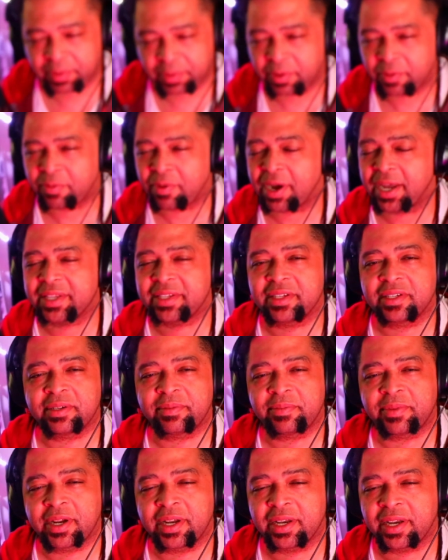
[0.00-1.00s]
are watching
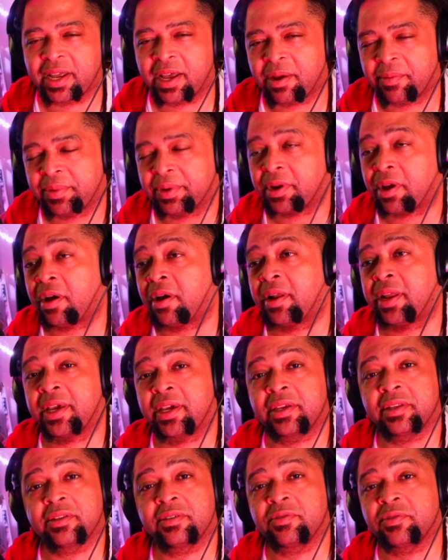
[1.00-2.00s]
them right now, but all I
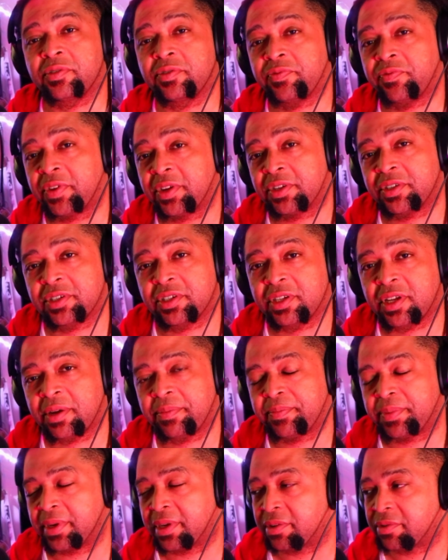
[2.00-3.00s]
can do is finish it
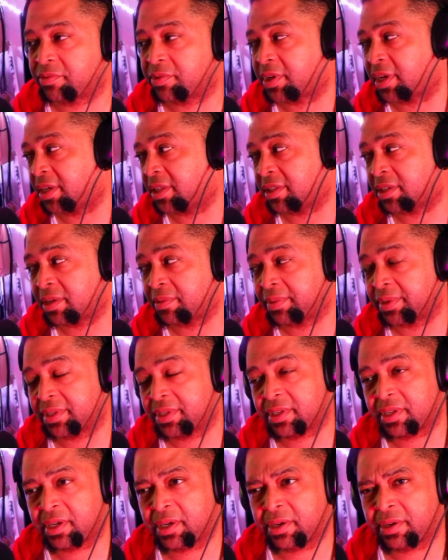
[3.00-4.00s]
up because we got Demon
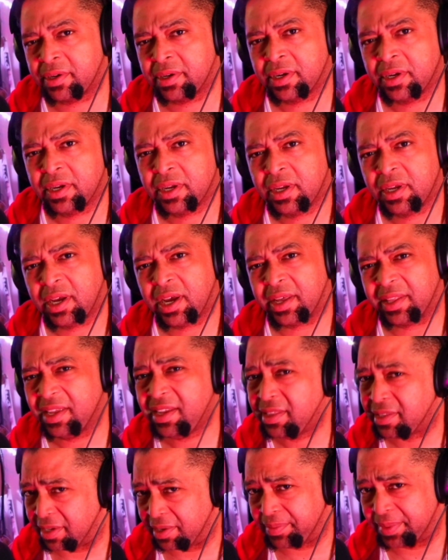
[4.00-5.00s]
Slayer. I
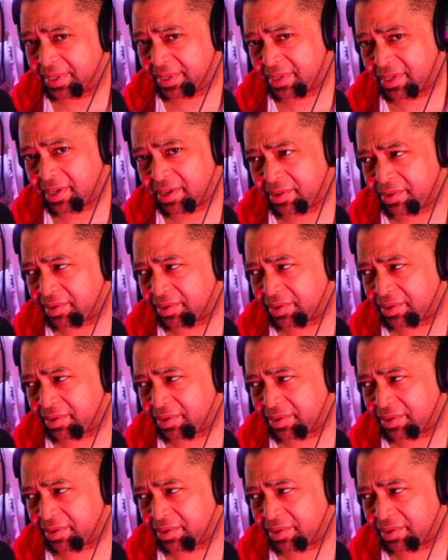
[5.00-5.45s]
think Demon Slayer